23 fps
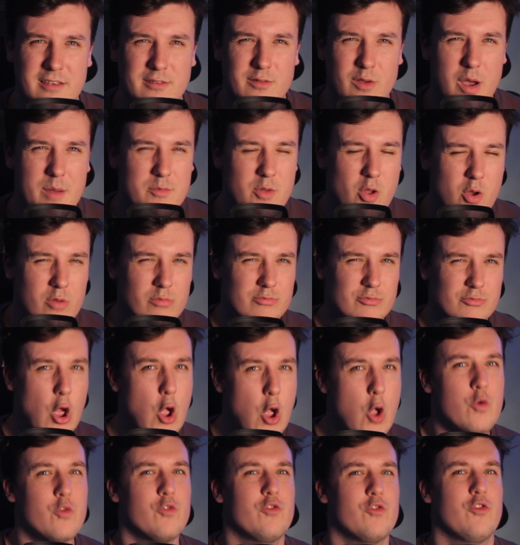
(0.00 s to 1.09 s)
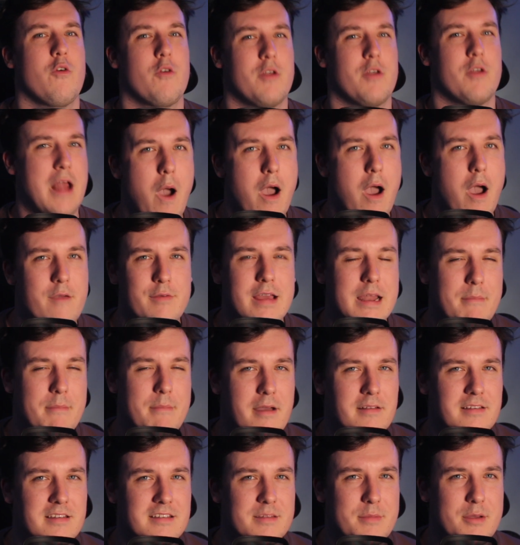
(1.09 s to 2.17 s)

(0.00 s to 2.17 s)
so I'm not too sure on how I feel about it, to be